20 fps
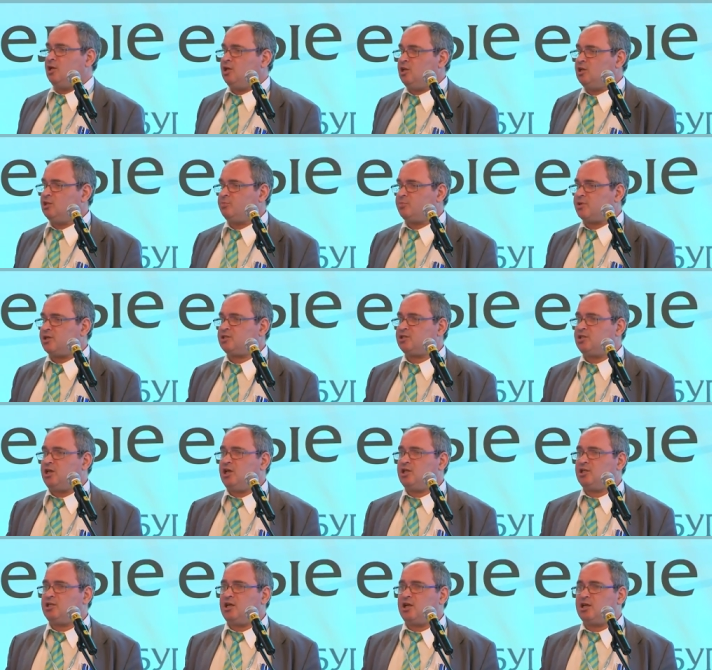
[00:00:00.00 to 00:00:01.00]
in
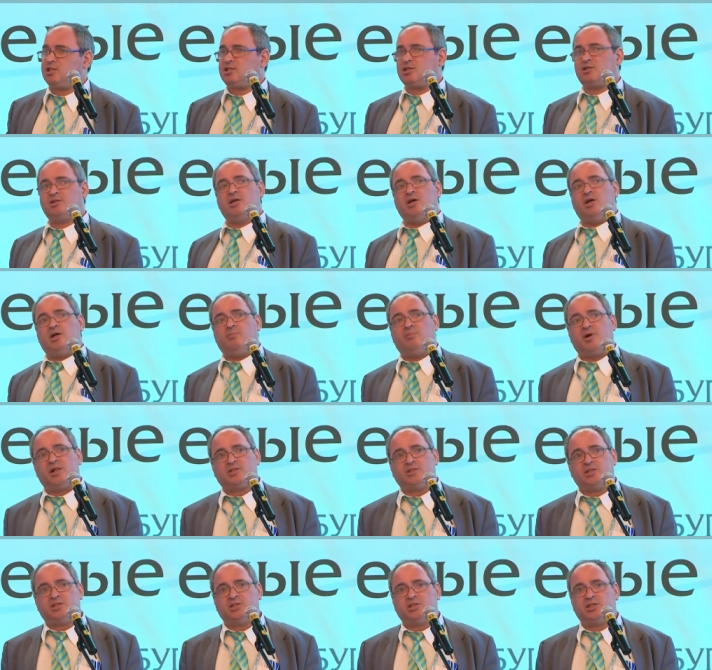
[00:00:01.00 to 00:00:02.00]
prostate cancer,
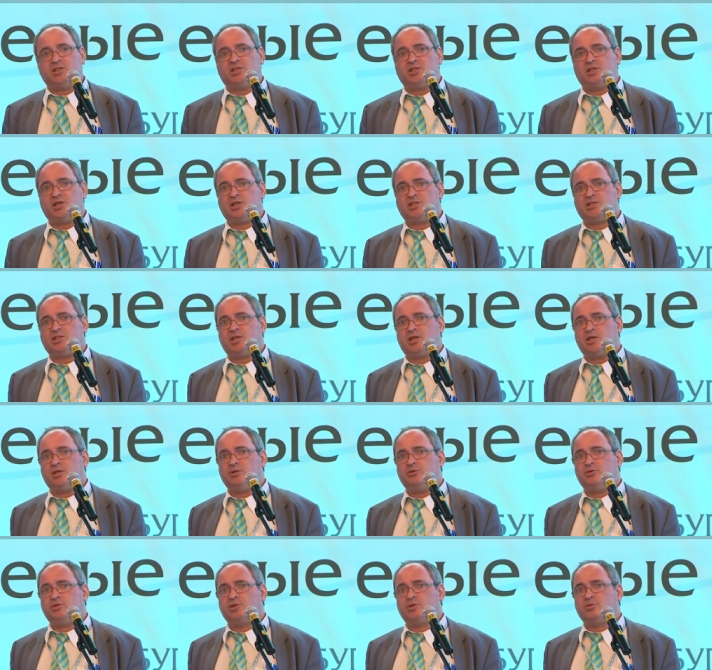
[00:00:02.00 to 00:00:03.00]
multi-gene tests are
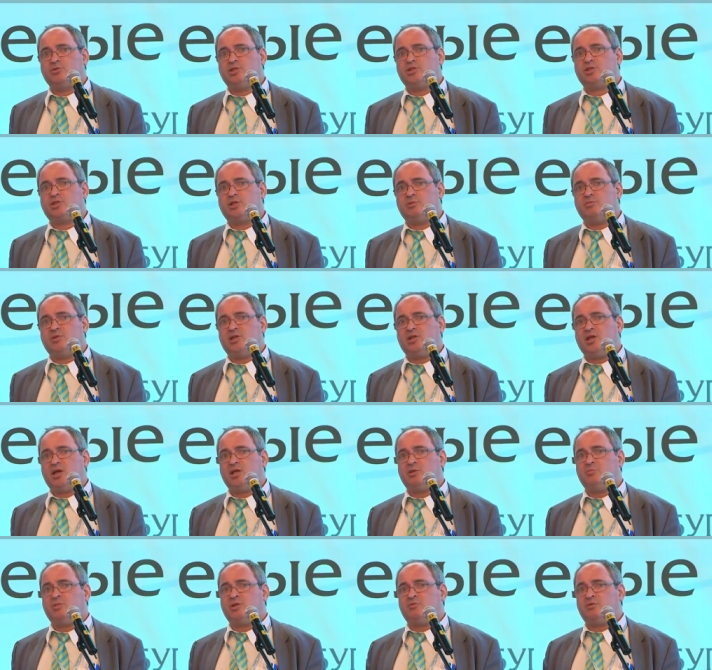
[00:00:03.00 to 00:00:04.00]
used to
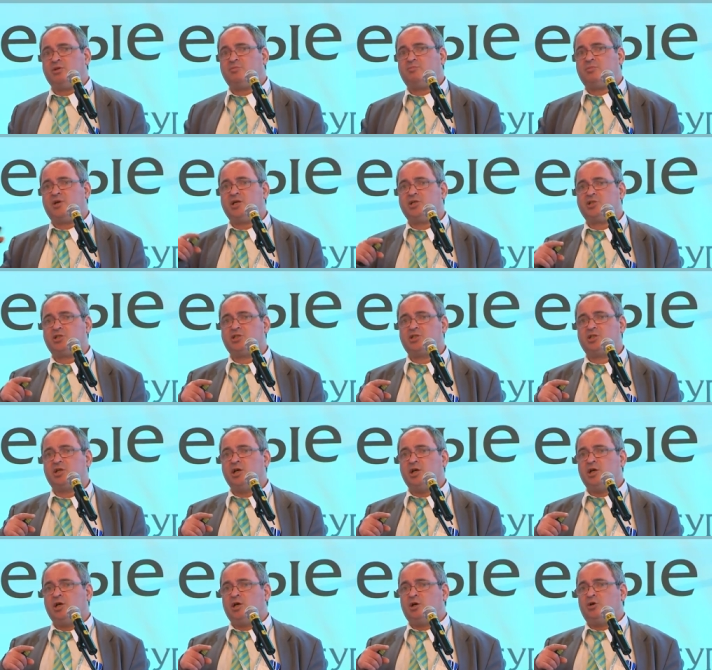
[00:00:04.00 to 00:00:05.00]
discriminate between patients
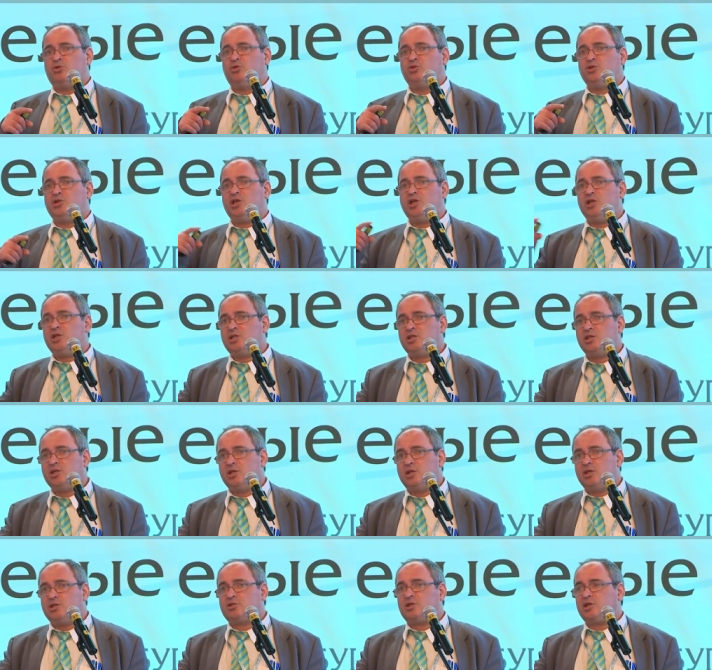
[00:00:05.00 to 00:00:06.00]
who need
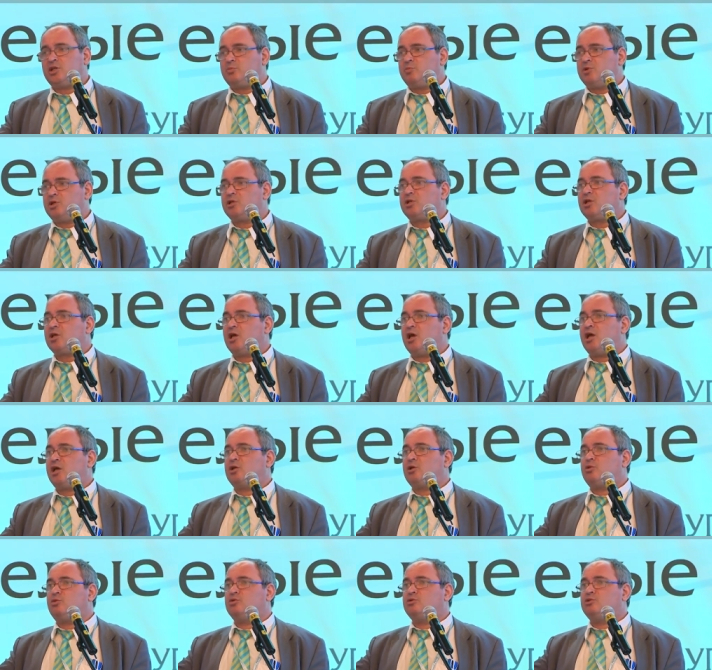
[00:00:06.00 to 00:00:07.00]
treatment
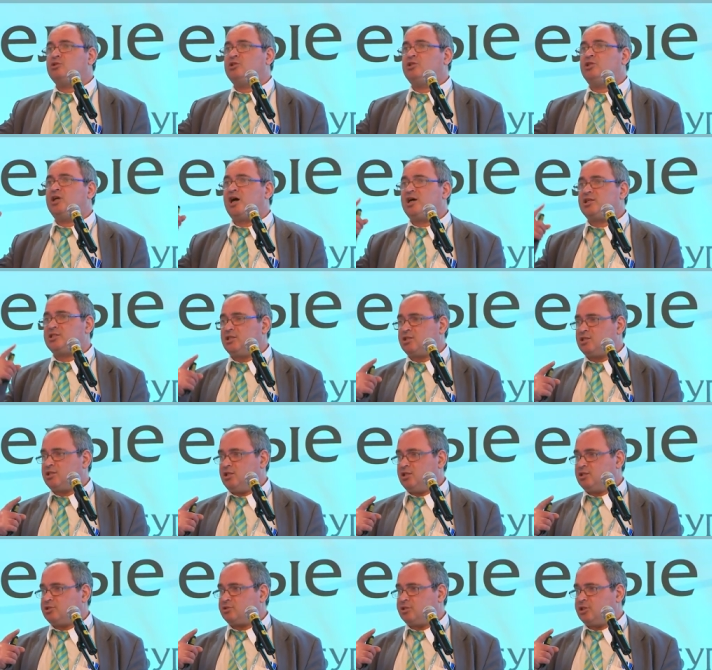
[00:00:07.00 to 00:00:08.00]
and who does not
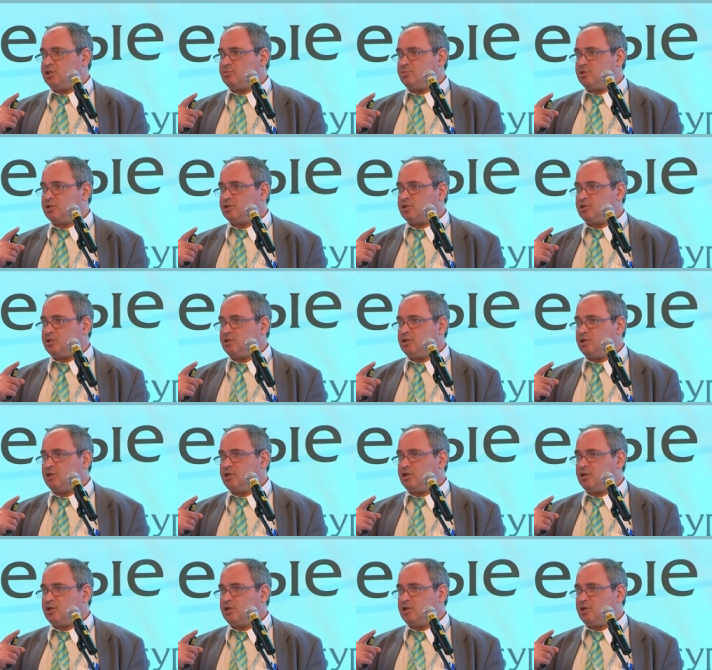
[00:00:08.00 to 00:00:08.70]
need treatment.